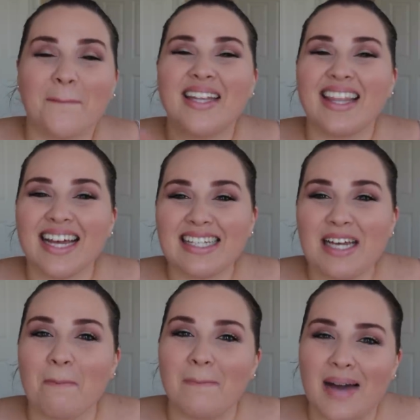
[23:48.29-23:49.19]
but that's
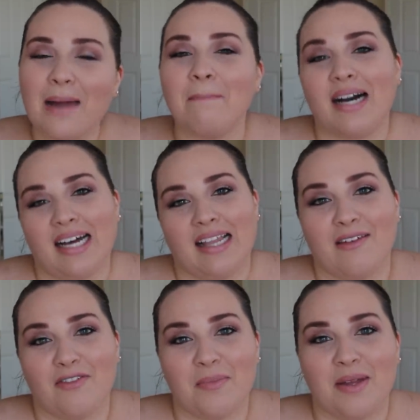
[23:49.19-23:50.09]
like
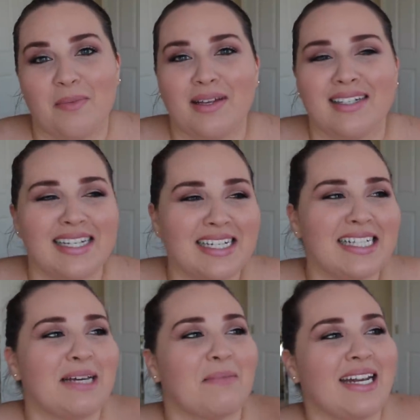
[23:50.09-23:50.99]
mind-boggling for me because that's
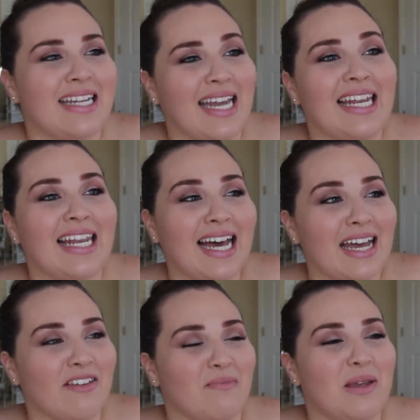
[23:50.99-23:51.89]
just like my daily life,